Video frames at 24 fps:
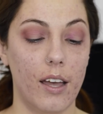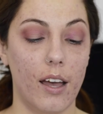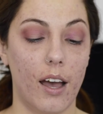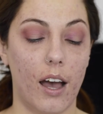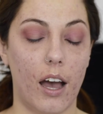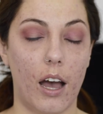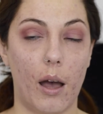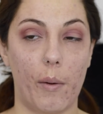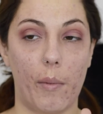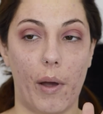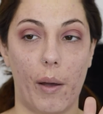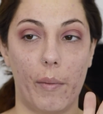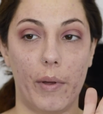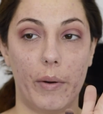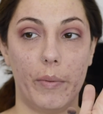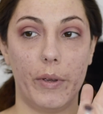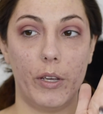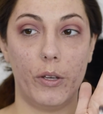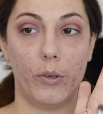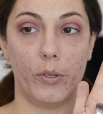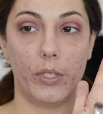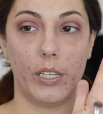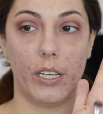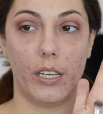I'm going to be
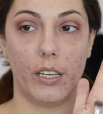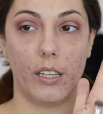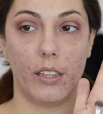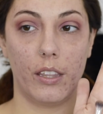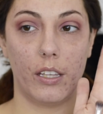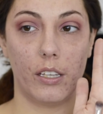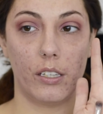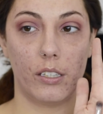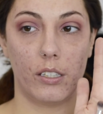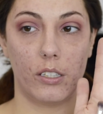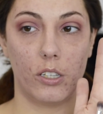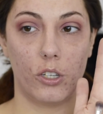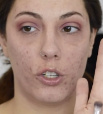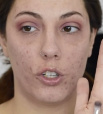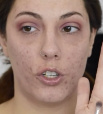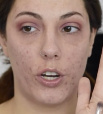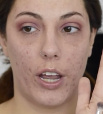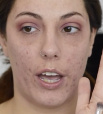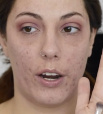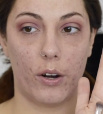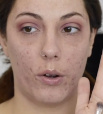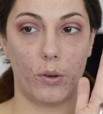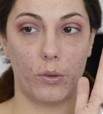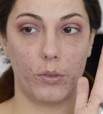using this
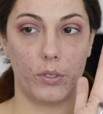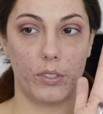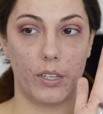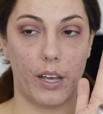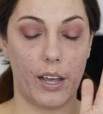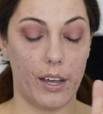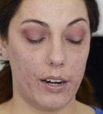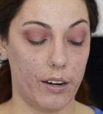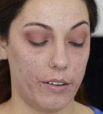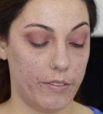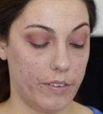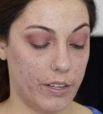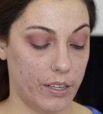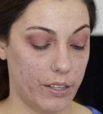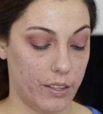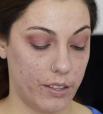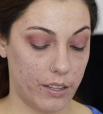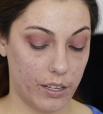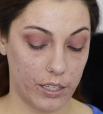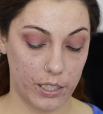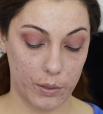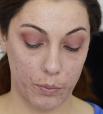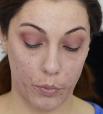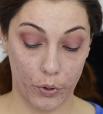shadow side of it.
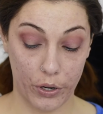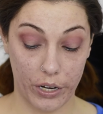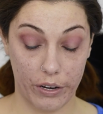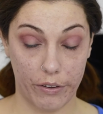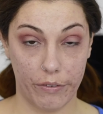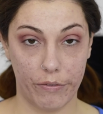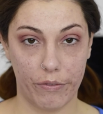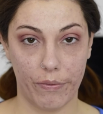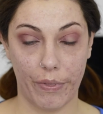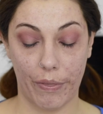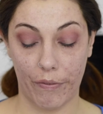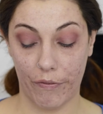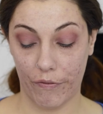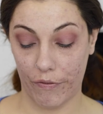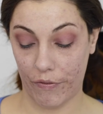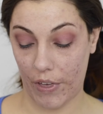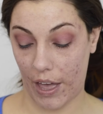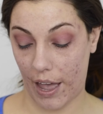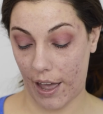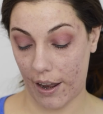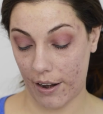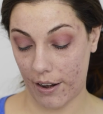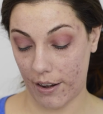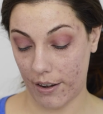That's pretty
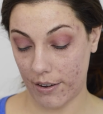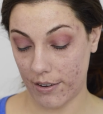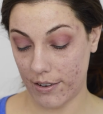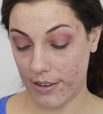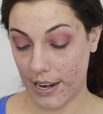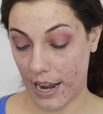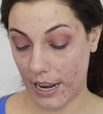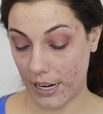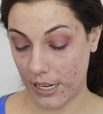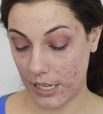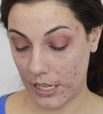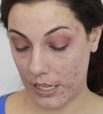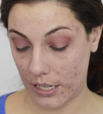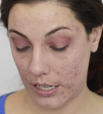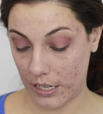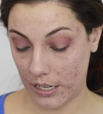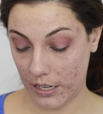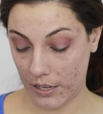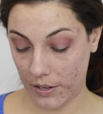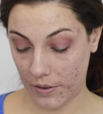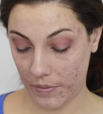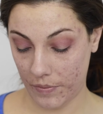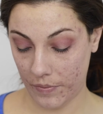fat and dense.